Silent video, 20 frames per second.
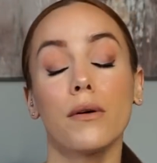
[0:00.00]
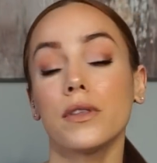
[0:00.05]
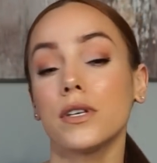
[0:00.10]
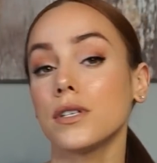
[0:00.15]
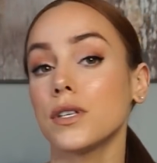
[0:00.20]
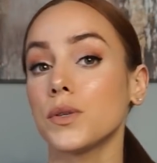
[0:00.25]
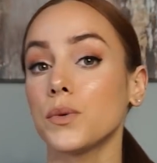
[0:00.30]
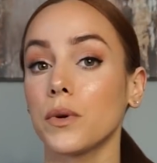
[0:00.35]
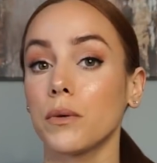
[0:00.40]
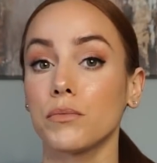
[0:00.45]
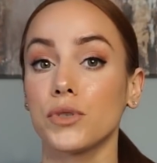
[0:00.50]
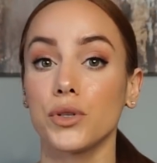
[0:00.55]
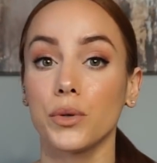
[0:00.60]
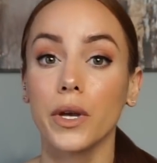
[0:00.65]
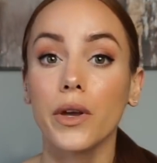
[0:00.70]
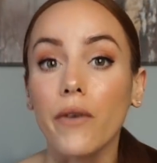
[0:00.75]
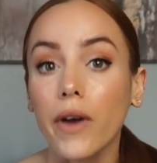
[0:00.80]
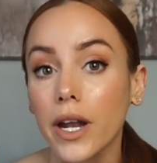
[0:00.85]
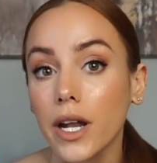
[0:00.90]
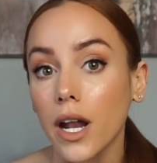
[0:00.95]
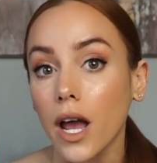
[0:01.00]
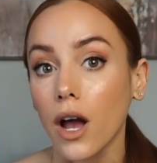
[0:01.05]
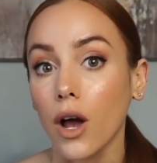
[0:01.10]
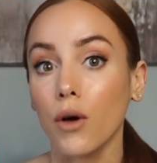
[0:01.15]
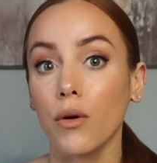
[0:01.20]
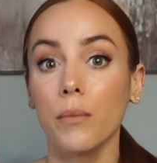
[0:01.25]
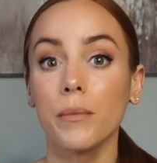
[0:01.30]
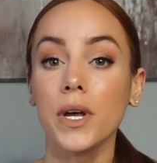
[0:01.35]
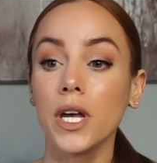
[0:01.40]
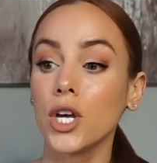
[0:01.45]
This is what I'm doing right
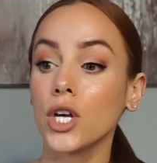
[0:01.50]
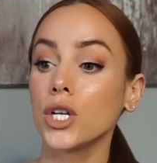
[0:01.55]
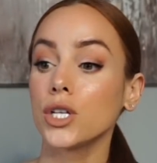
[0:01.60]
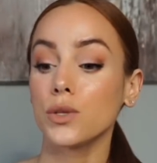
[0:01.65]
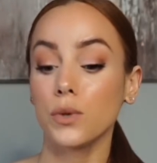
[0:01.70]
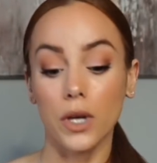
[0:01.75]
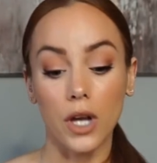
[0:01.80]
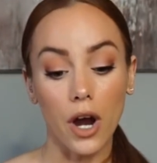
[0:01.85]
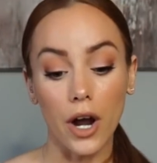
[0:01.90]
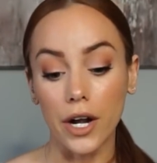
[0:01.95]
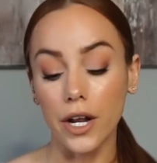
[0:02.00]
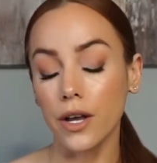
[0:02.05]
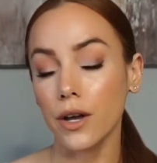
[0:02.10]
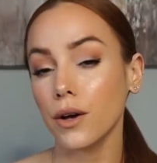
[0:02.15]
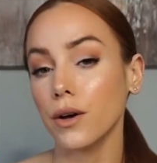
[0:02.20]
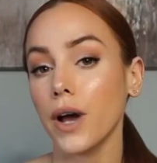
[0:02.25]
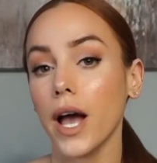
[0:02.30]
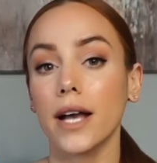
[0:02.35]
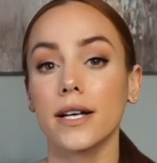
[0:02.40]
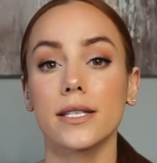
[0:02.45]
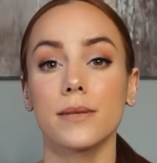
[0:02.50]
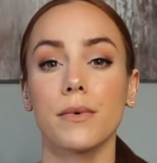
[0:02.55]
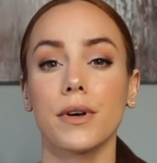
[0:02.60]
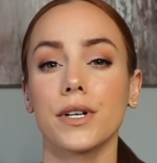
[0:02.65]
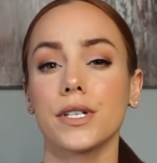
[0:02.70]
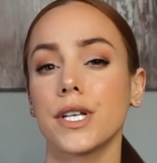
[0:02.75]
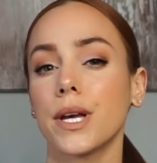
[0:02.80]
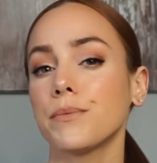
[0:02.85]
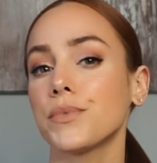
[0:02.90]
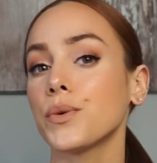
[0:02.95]
now. I'm doing cardio X amount
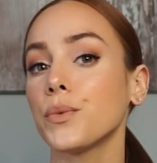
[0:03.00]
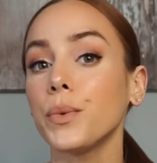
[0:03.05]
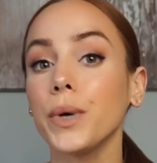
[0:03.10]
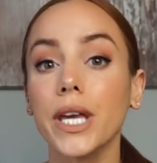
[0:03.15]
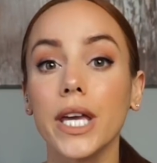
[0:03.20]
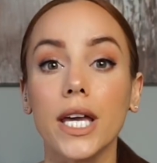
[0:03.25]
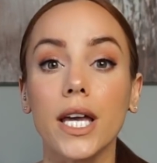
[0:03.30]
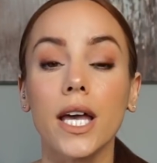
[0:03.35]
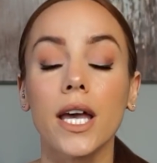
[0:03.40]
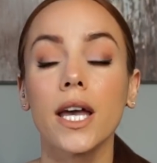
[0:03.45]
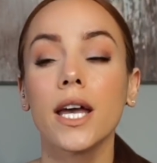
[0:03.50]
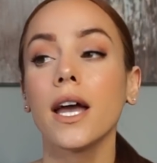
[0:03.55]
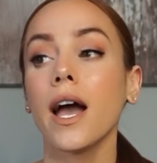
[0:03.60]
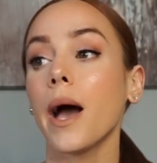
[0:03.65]
of times a week.